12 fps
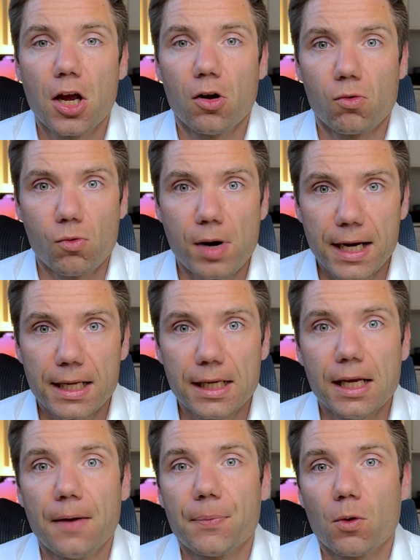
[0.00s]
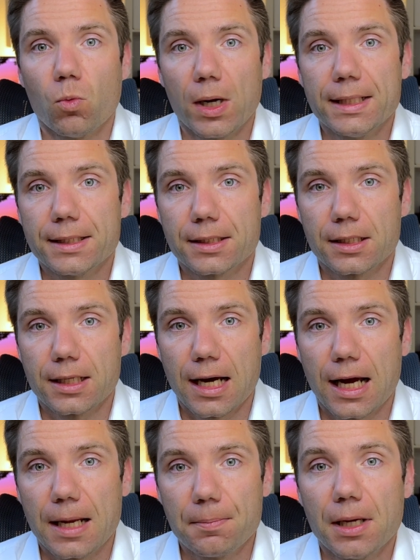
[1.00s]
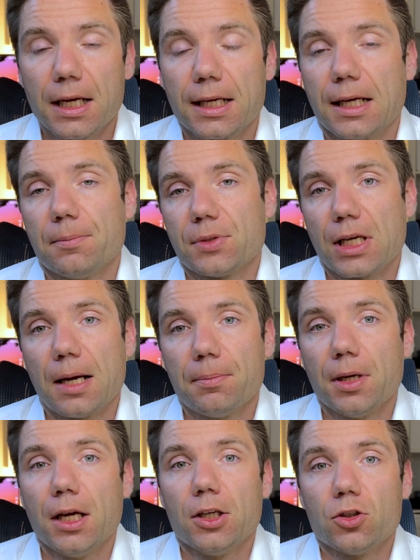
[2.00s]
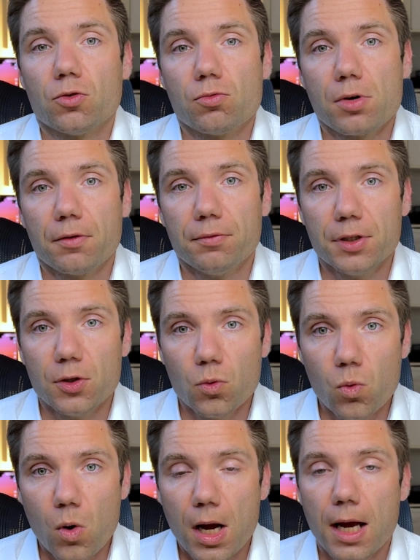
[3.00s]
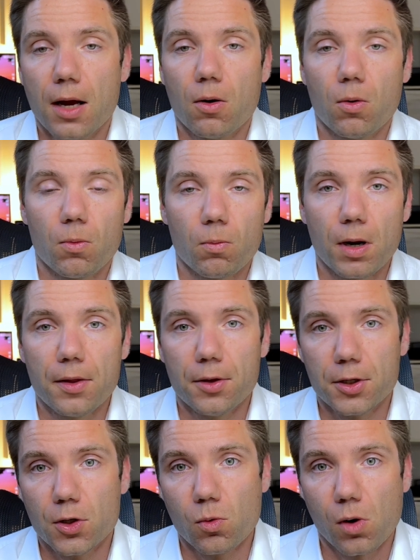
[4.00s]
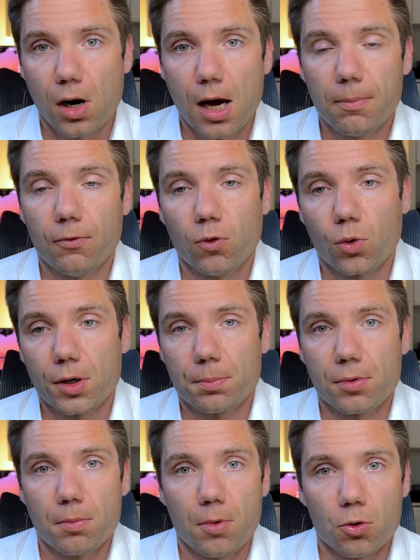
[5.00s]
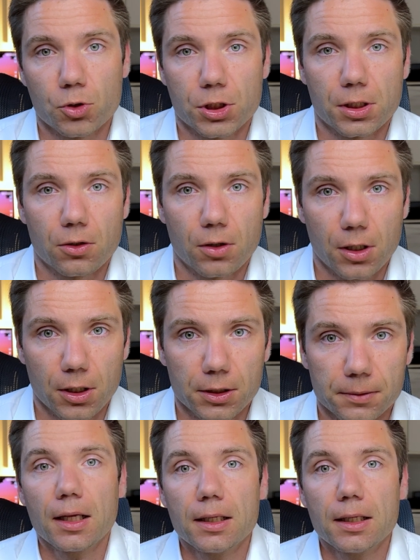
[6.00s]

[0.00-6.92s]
ready once the time comes up to review whether you are up for the promotion or not.